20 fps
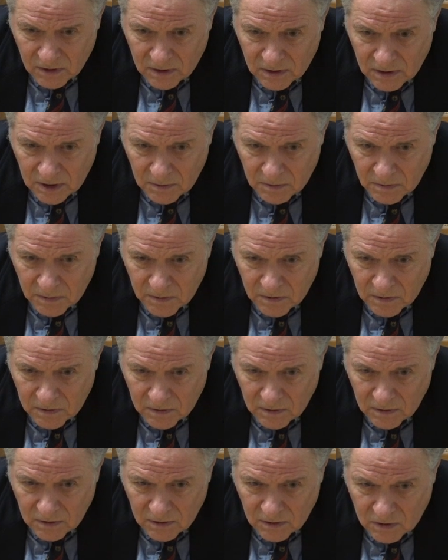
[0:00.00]
a deep
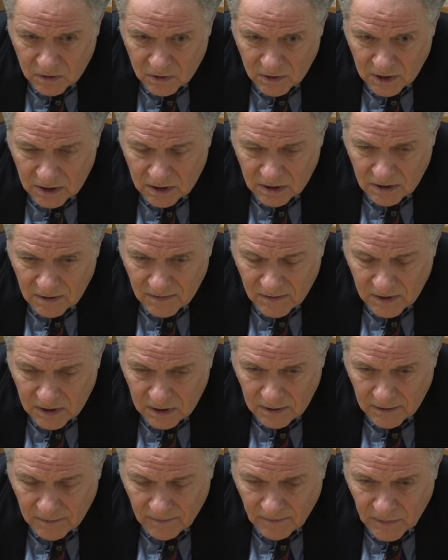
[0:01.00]

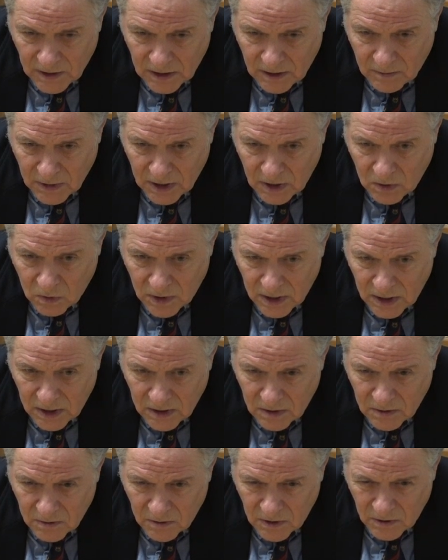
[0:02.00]
creativity in many
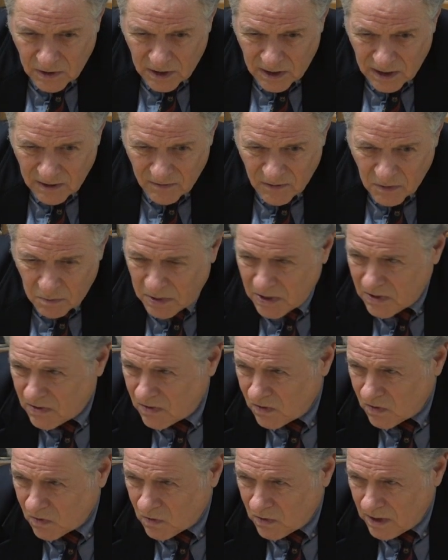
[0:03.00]
ways, a, a kind of a
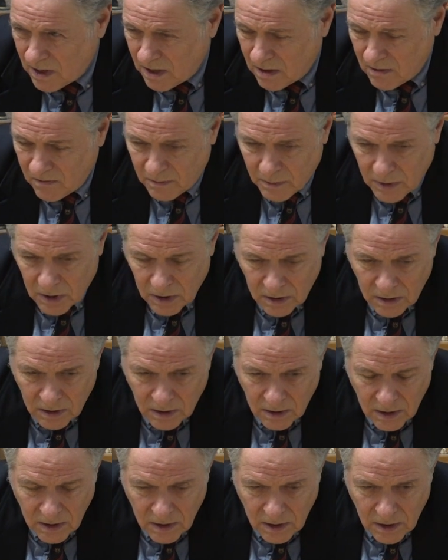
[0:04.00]
business creative mind.
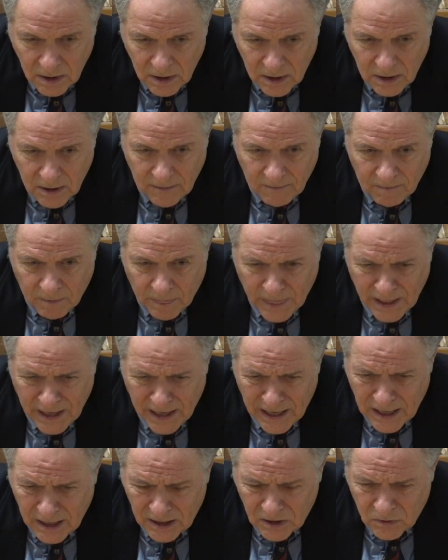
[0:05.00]

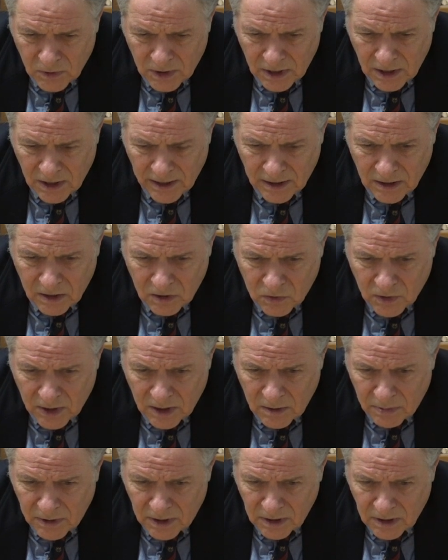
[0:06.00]
And that's what I'd like to try
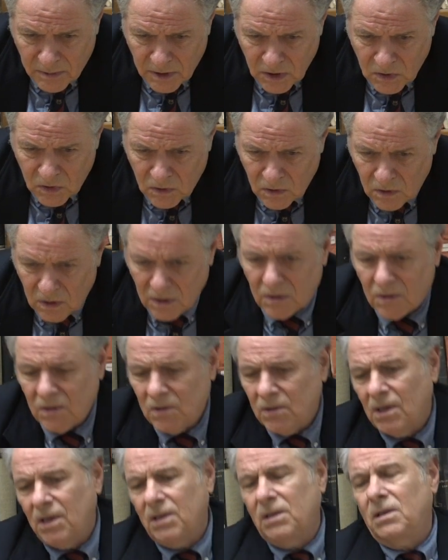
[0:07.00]
to bring to my students
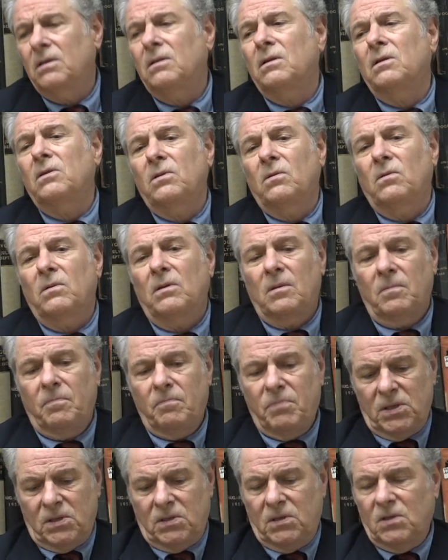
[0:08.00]
is the idea that they're in a
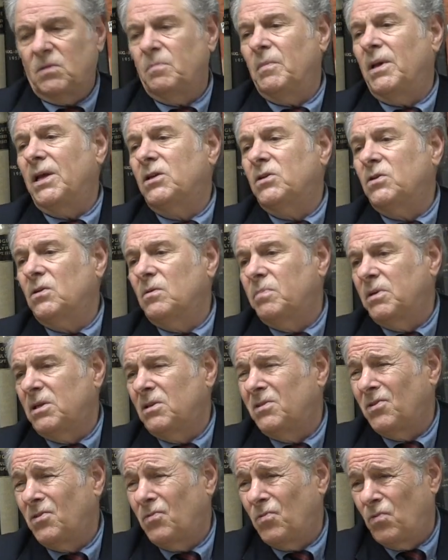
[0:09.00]
business major, but
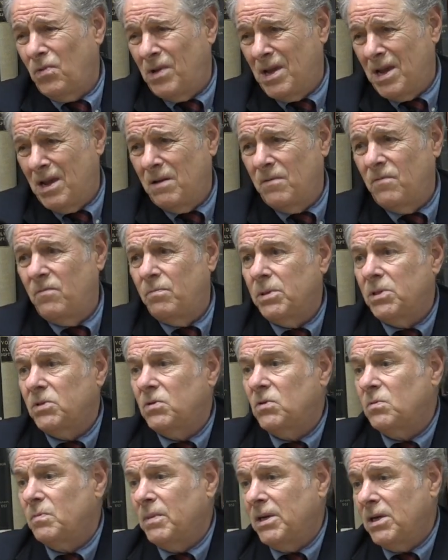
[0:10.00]
it's a creative
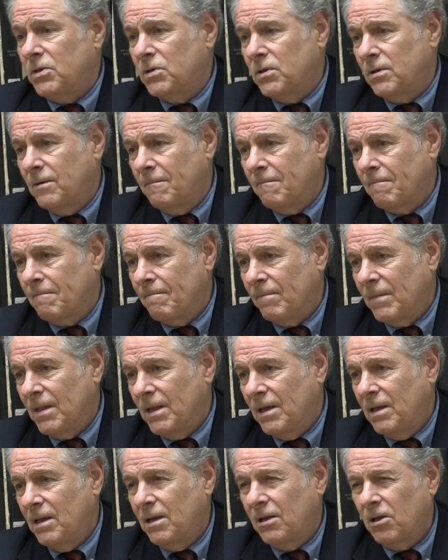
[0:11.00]
business major,
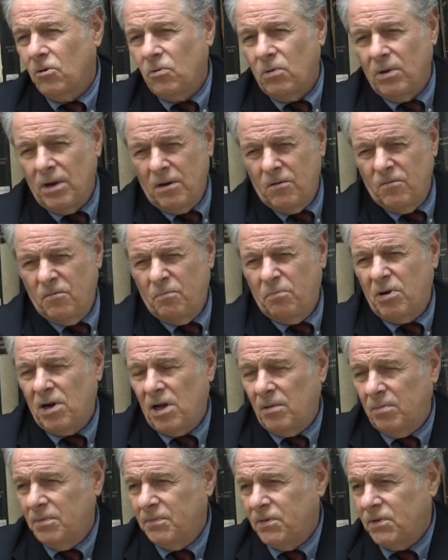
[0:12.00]
mm-hmm. creative
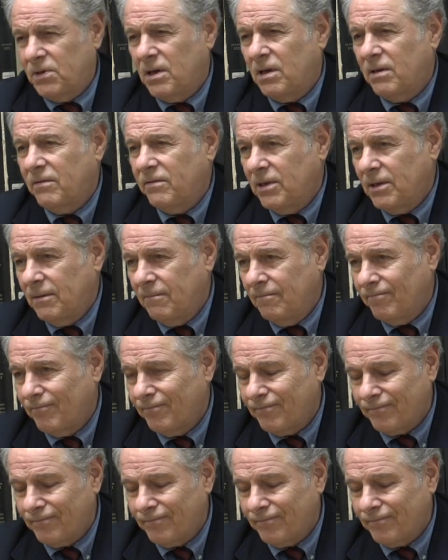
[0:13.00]
problem solving,